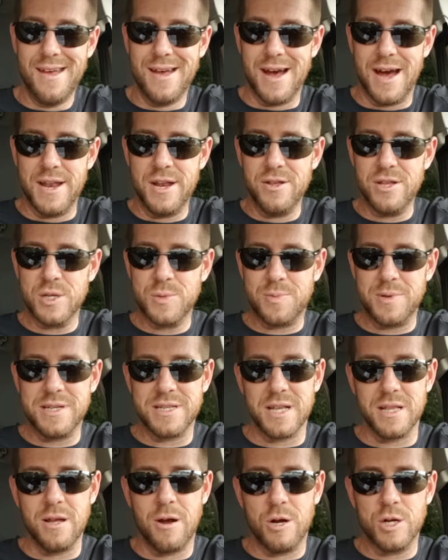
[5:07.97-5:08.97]
I know this
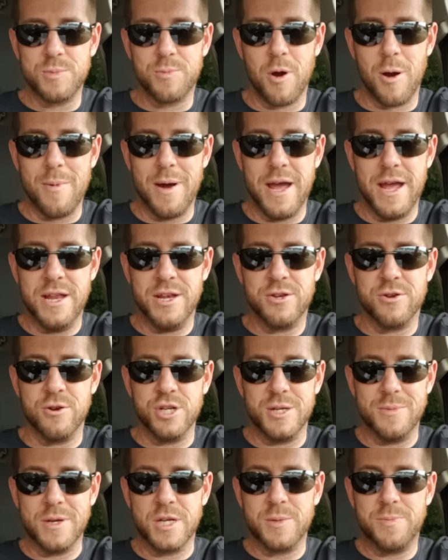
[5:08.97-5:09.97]
plays a large part of my
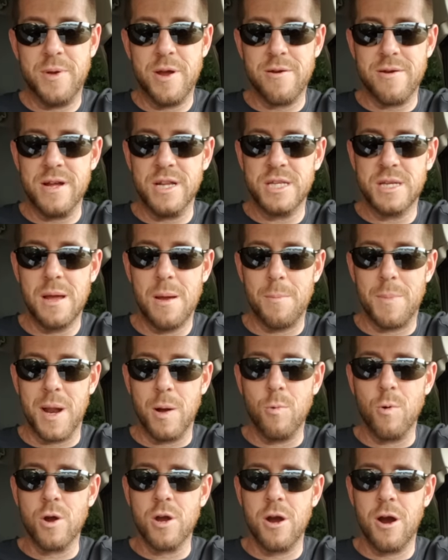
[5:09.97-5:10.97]
internship experience, but
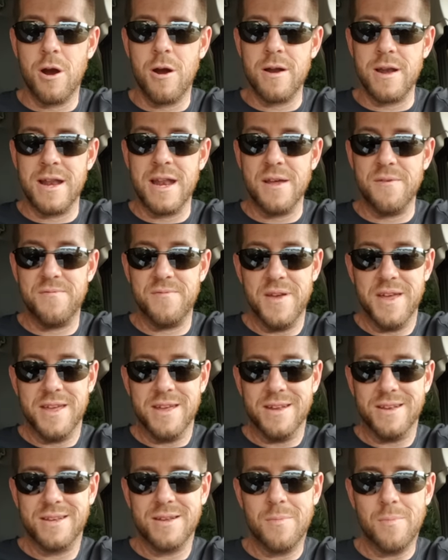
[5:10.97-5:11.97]
I work hard and I
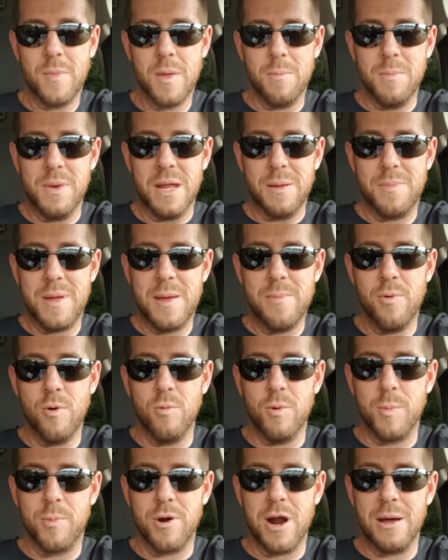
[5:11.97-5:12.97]
fake it, meaning
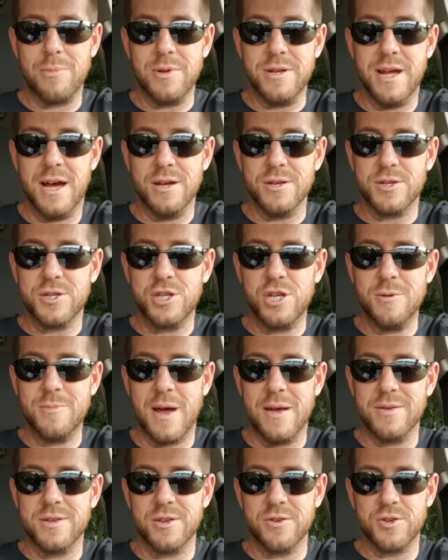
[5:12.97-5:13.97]
people would probably not assume
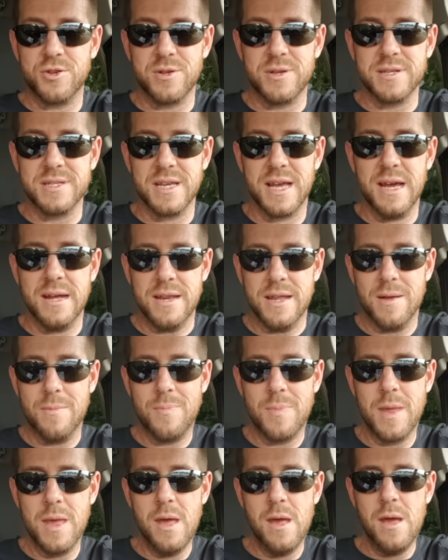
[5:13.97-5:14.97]
I have social anxiety.
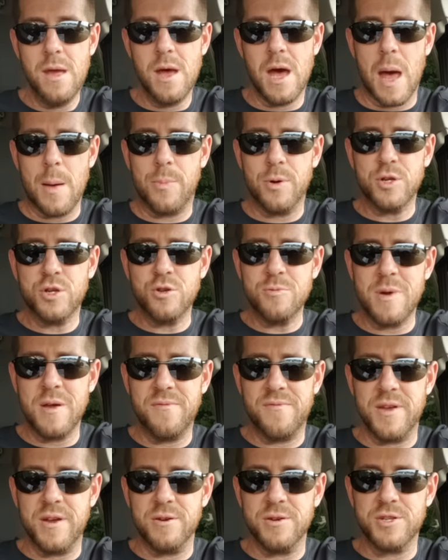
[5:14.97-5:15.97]
I push through my
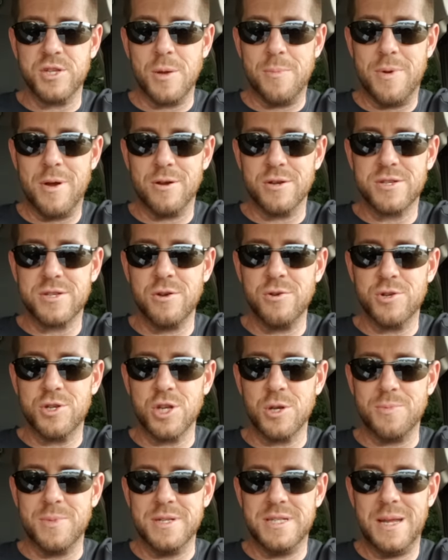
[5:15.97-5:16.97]
fears to appear
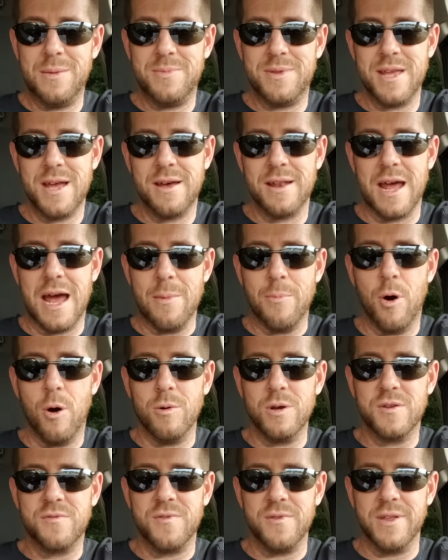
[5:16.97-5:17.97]
social, but deep down, I'm
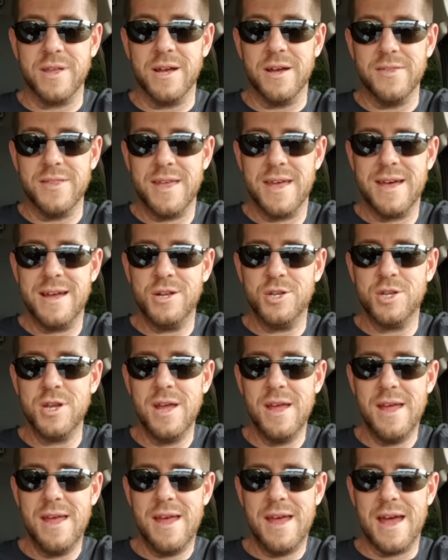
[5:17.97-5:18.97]
always feeling on the edge
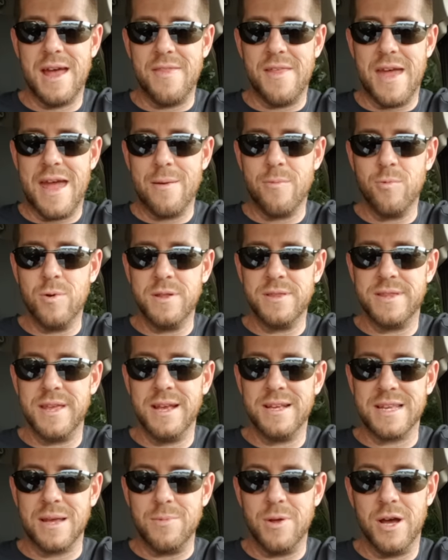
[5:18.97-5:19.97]
and that everyone
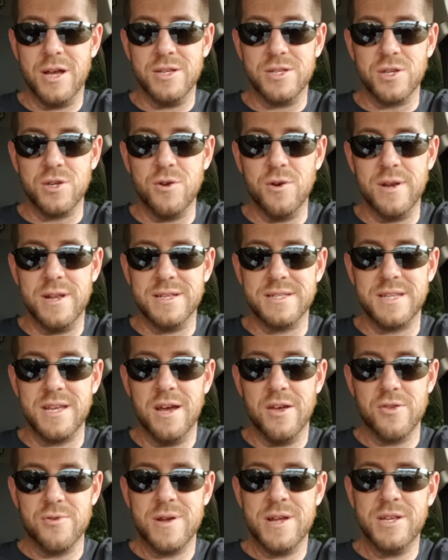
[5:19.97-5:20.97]
thinks I'm not as good as
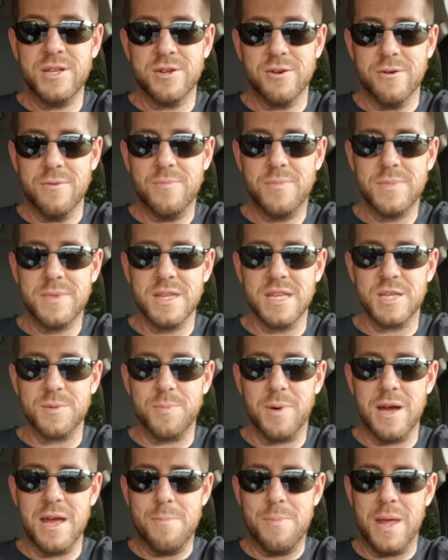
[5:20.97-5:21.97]
the other intern,
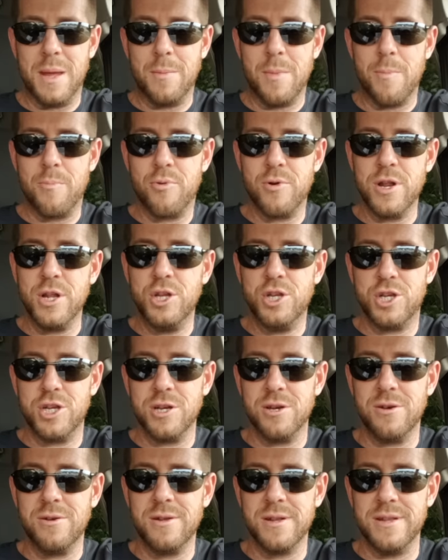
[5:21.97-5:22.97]
despite it being a pretty
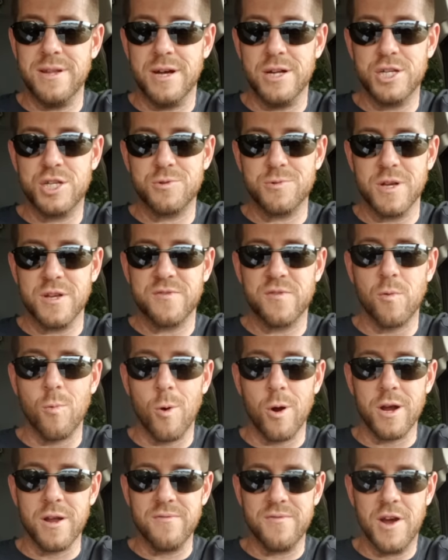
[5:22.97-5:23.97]
chill, non-stressful
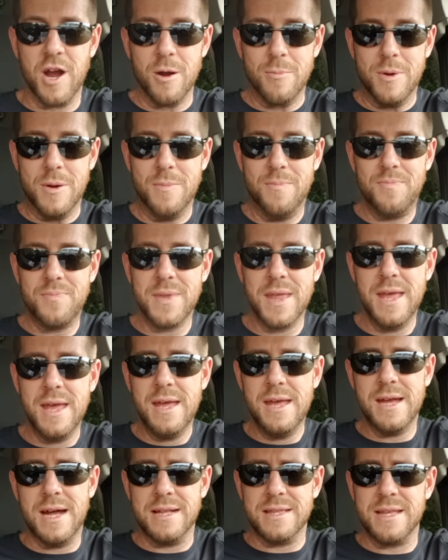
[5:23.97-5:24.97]
work environment.
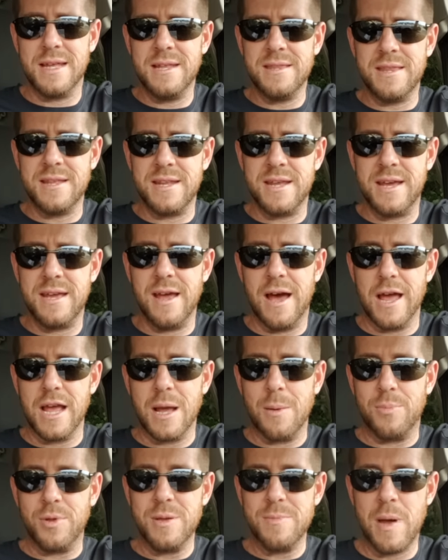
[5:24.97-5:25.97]
At the end of the day, I
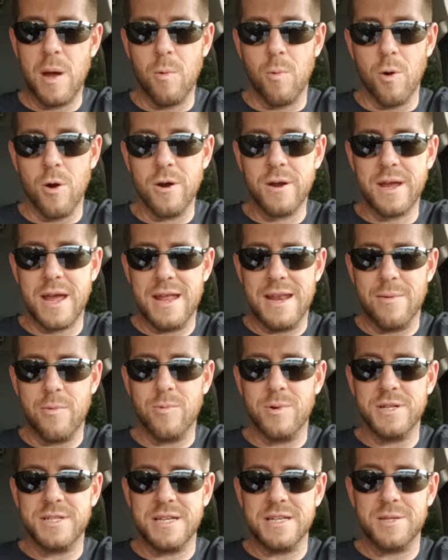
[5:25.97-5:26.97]
complete my work and
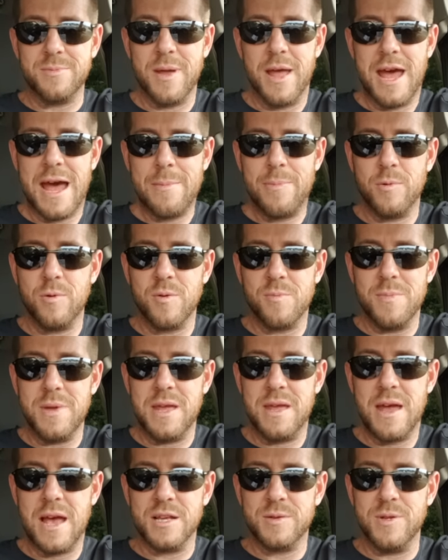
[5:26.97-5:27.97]
everyone seems to be happy with
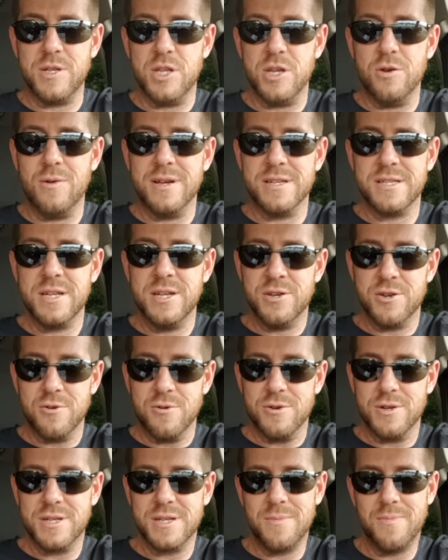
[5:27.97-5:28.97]
me as we do as
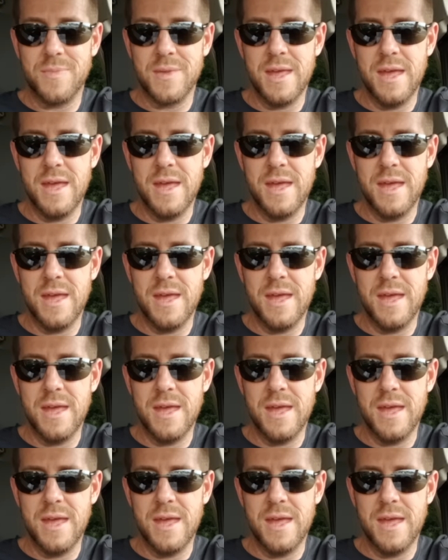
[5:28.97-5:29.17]
interns.